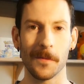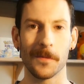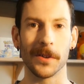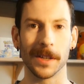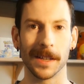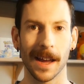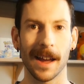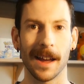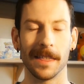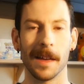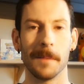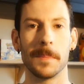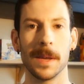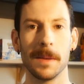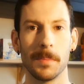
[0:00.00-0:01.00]
forget
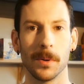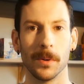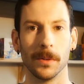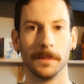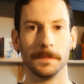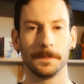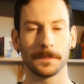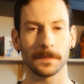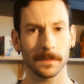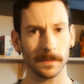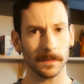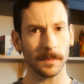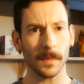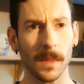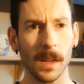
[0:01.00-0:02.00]
that people
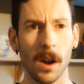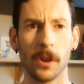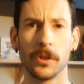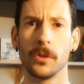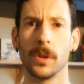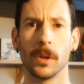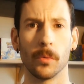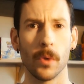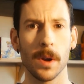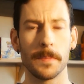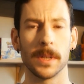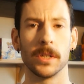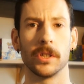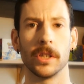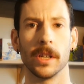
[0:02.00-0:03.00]
are doing rip
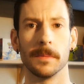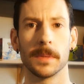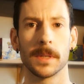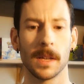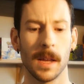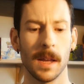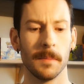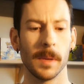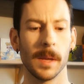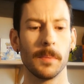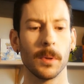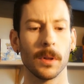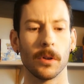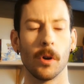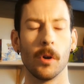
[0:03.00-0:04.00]
and ships.
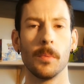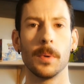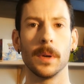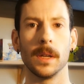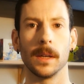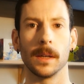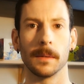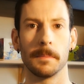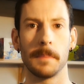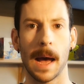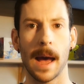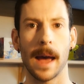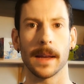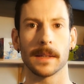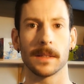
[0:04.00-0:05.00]
People are opening
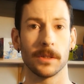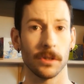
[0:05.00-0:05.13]
packs